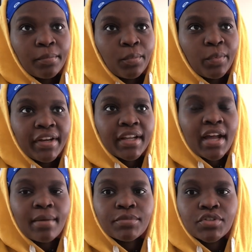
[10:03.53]
when it
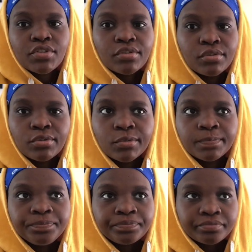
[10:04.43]
comes to
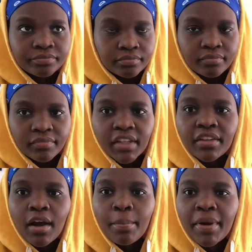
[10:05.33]

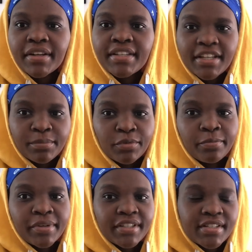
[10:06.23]
the apartheid
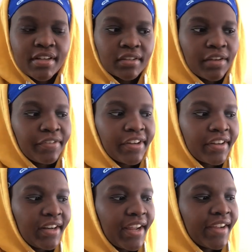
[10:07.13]
movement in South
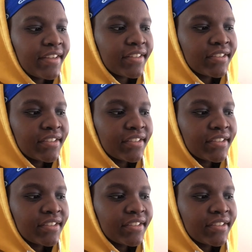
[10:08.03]
Africa. Like,